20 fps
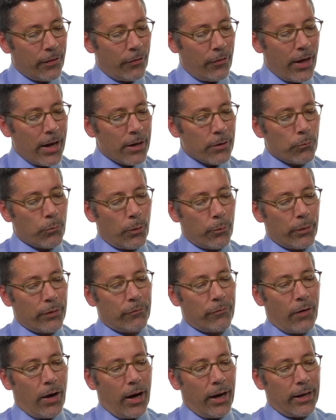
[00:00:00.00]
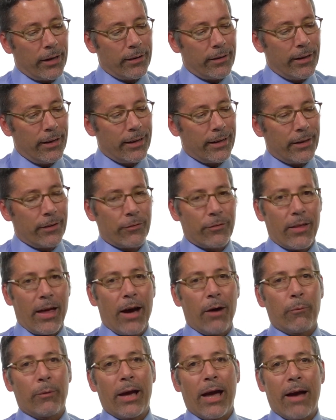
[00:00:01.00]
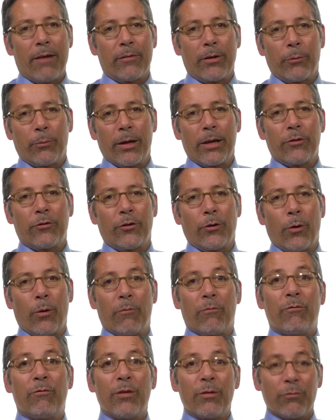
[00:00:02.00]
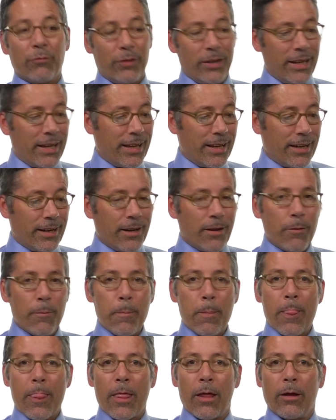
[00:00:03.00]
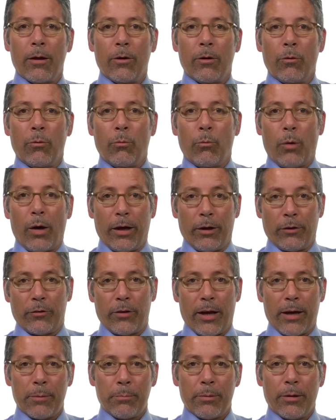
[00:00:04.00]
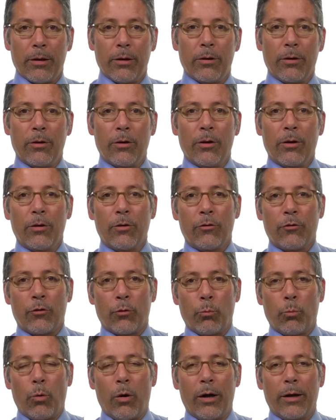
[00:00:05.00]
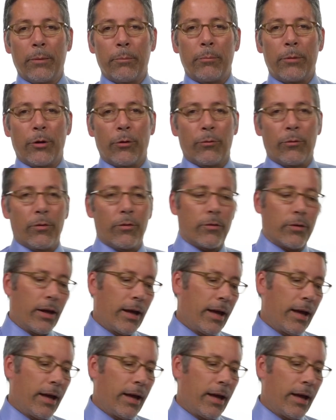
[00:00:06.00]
then what we'd find is that we have a ratio of 15 wild type to 1 mutant.